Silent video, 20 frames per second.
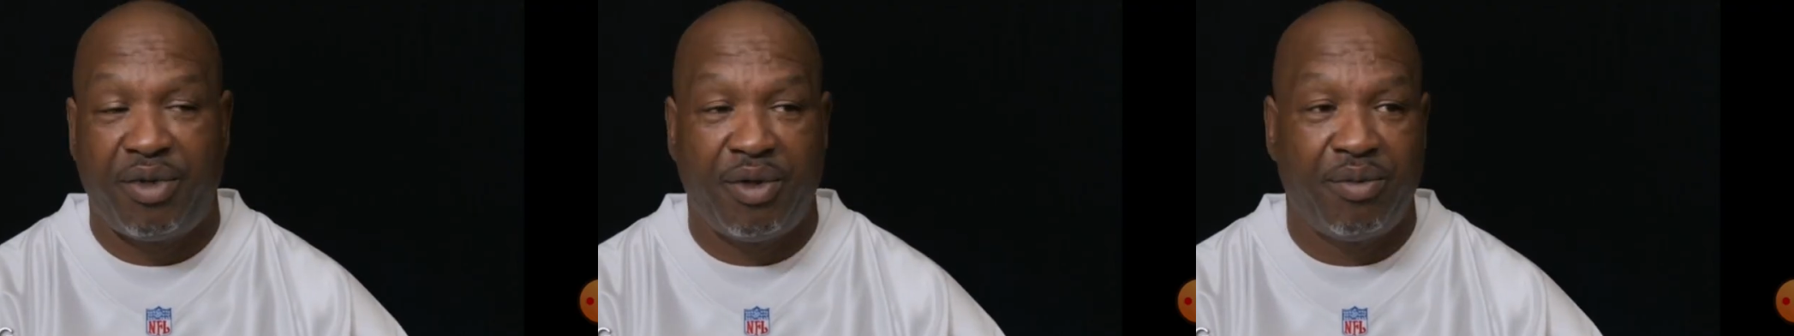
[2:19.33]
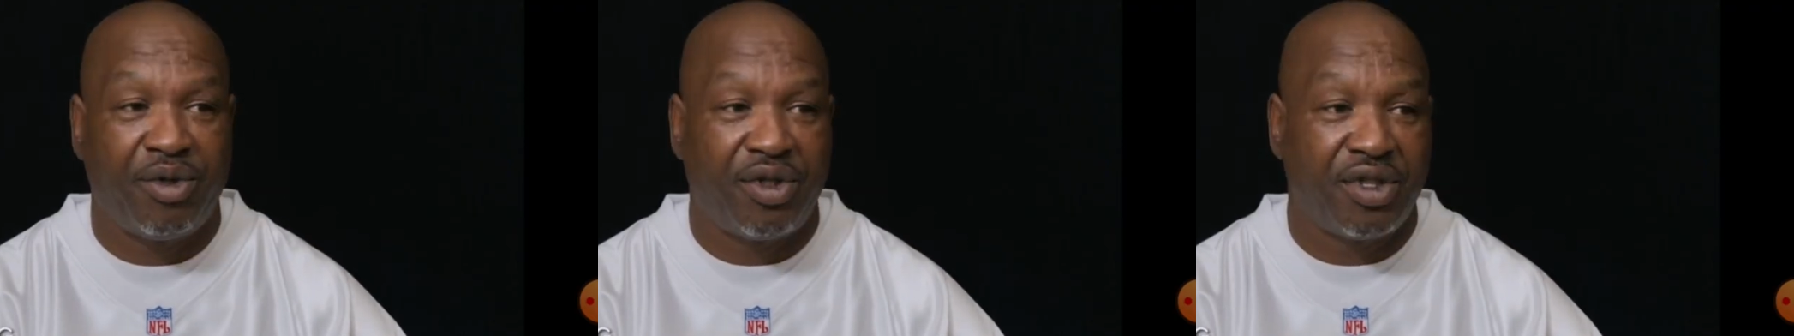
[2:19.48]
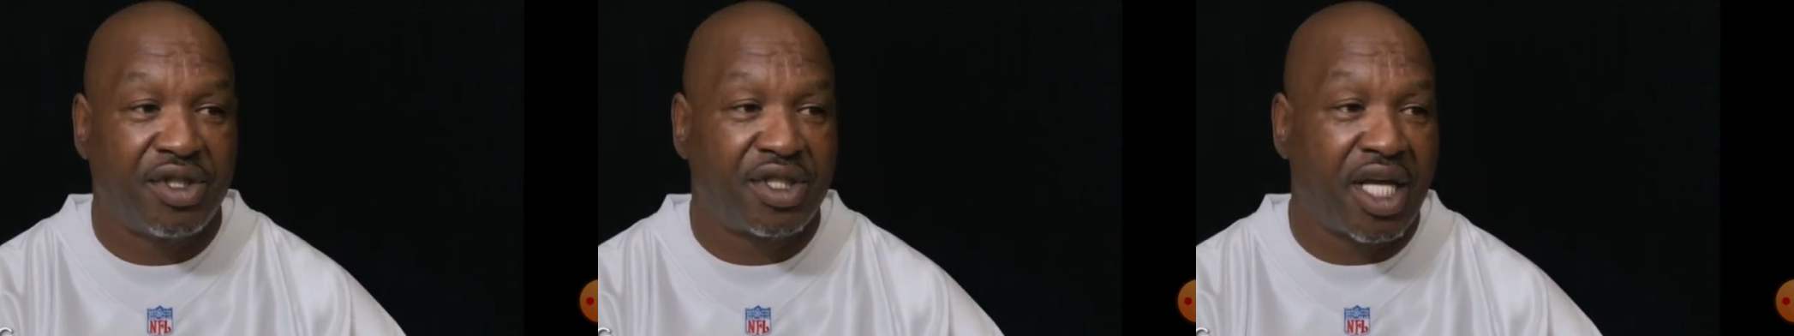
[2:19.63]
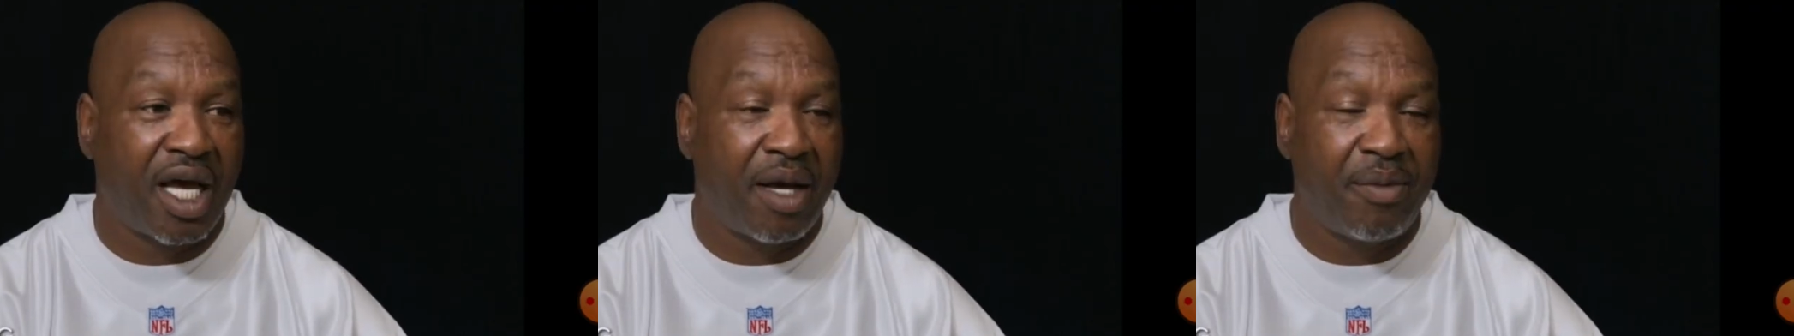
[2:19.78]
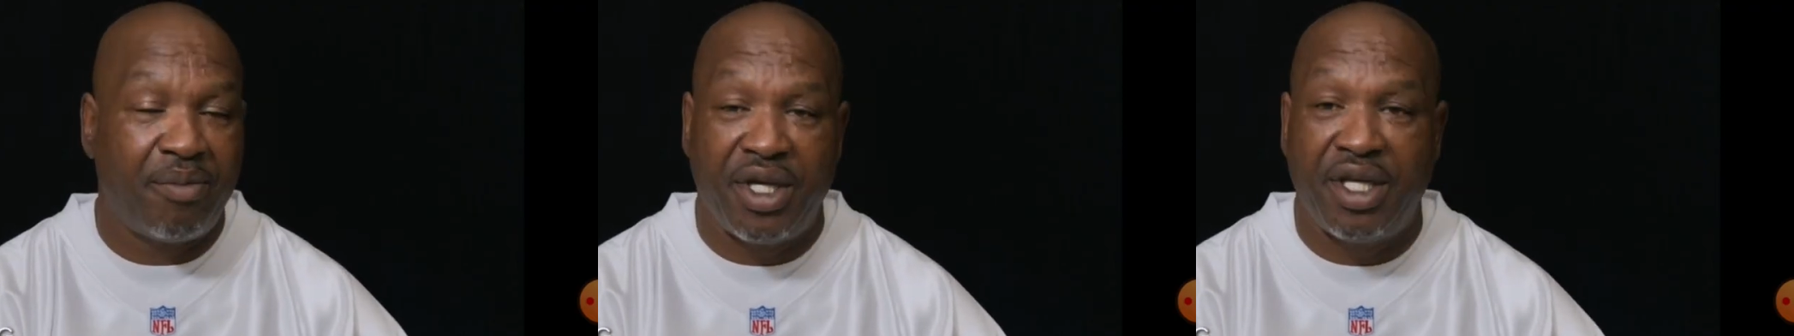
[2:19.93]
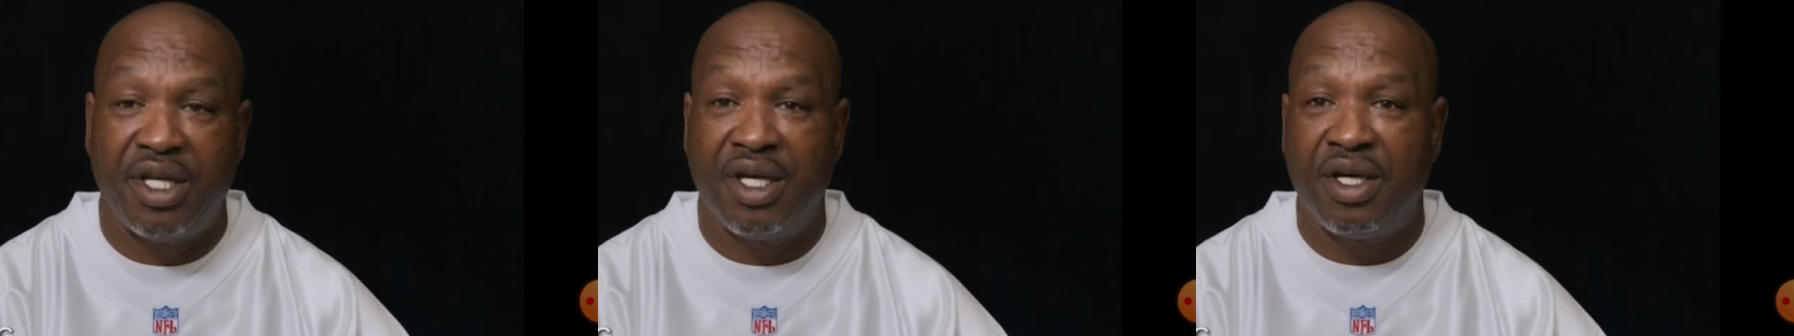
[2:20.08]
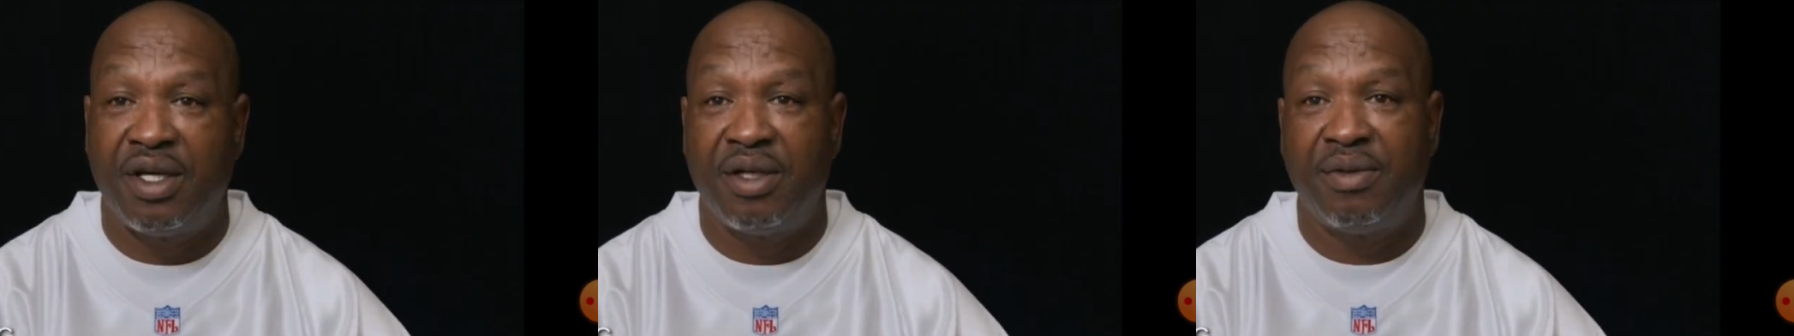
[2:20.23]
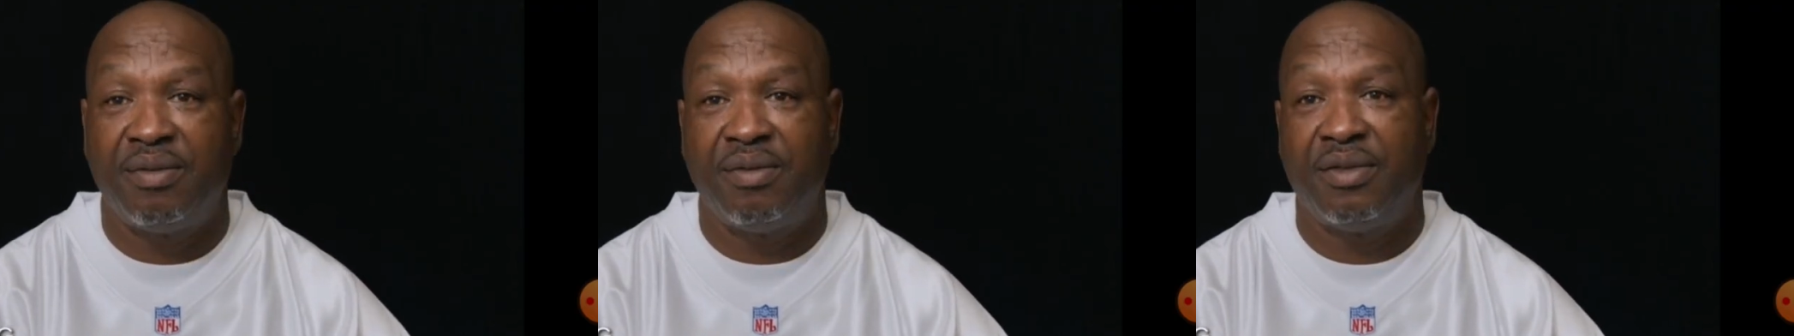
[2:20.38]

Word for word: Some people just got beat